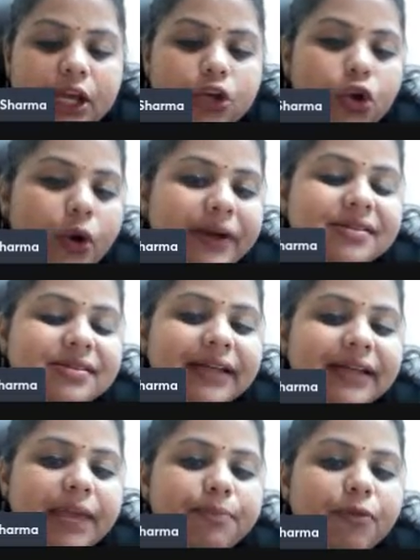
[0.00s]
Now, it is a
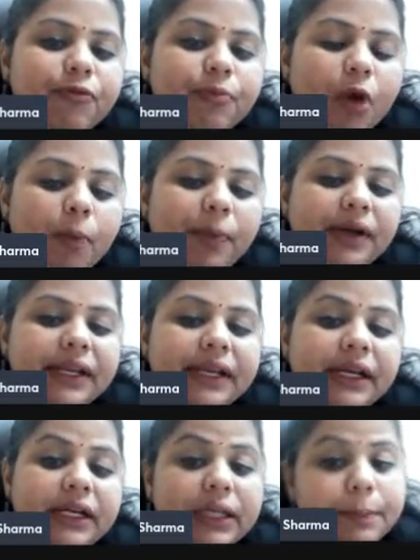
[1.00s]
type of
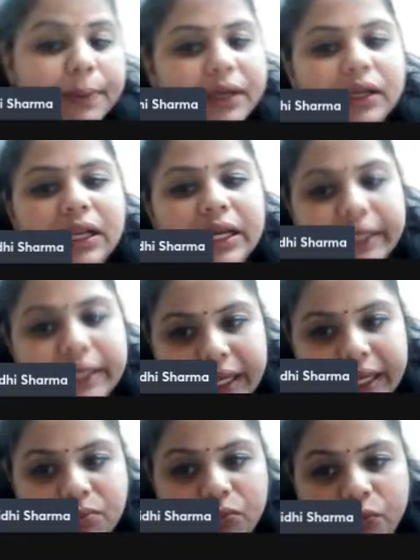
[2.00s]
property, typically a
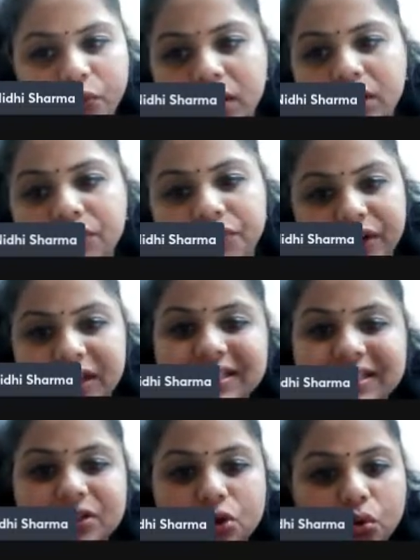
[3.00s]
name, word,
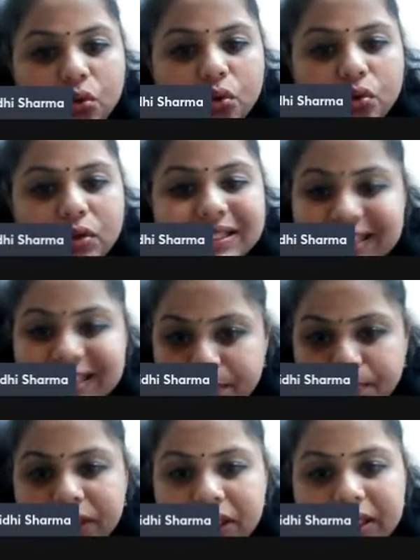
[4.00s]
phrase, logo,
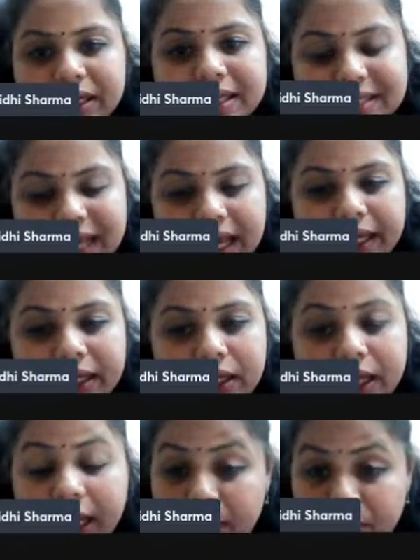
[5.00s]
symbol, design,
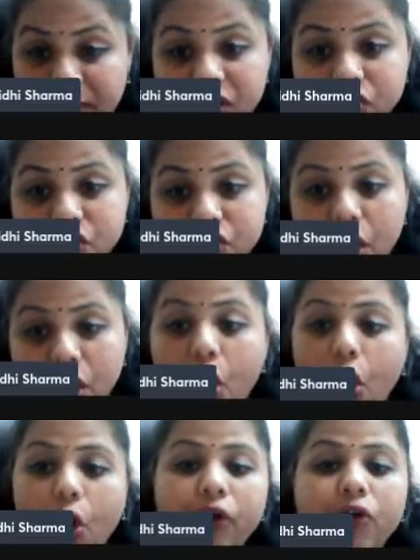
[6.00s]
image,
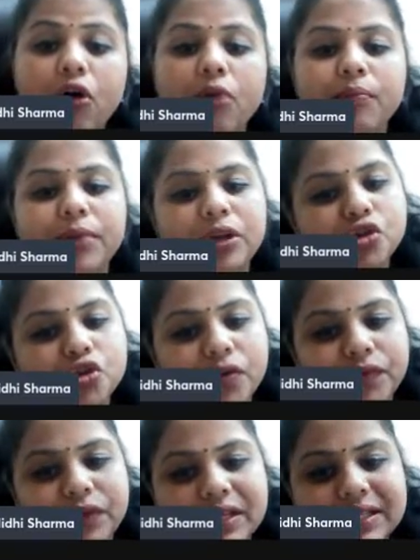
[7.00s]
or a combination
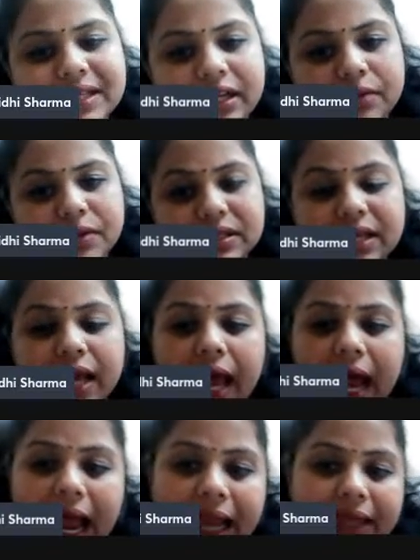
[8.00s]
of these elements.
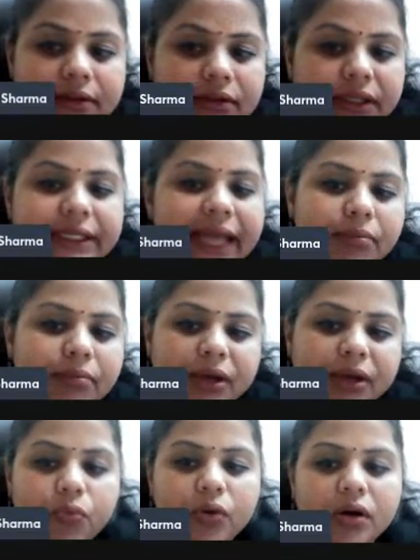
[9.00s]
Either it can be
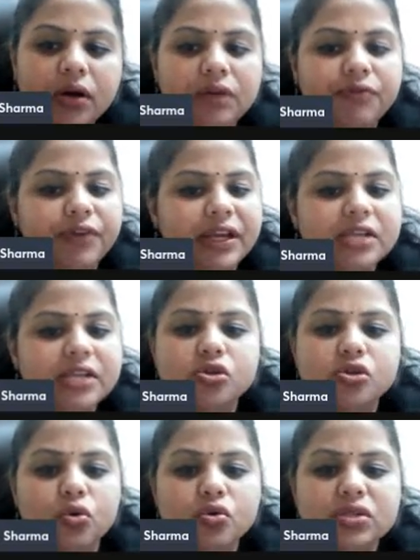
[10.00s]
a word, phrase,
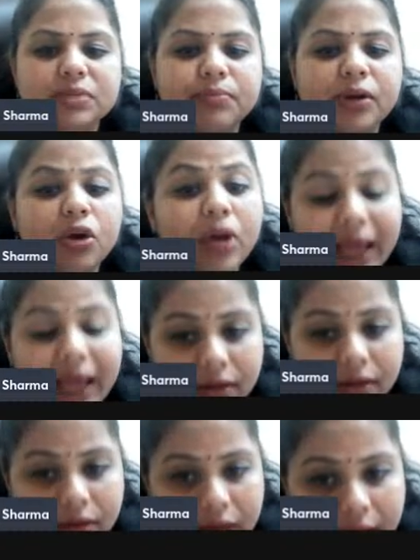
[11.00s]
logo, symbol, or
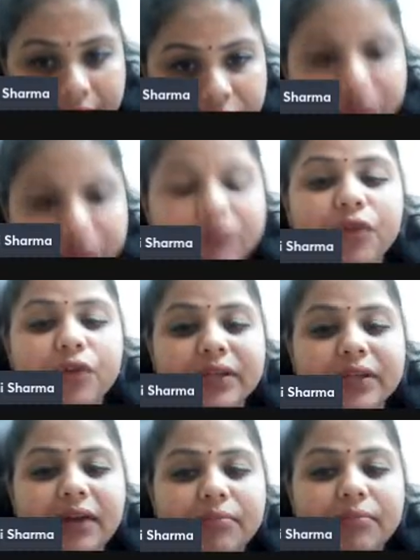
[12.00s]
even for
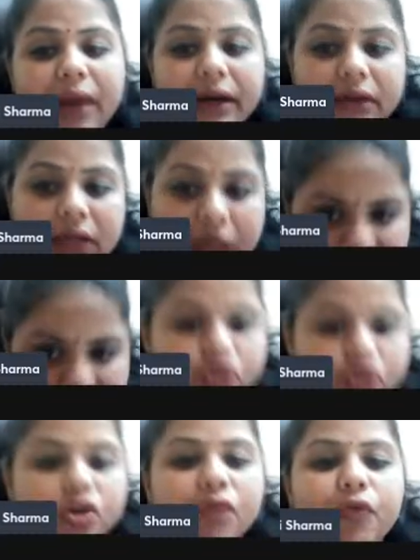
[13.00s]
that matter, a
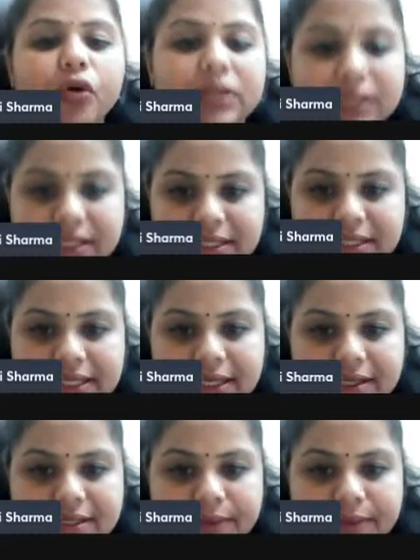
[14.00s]
mixture of all these things.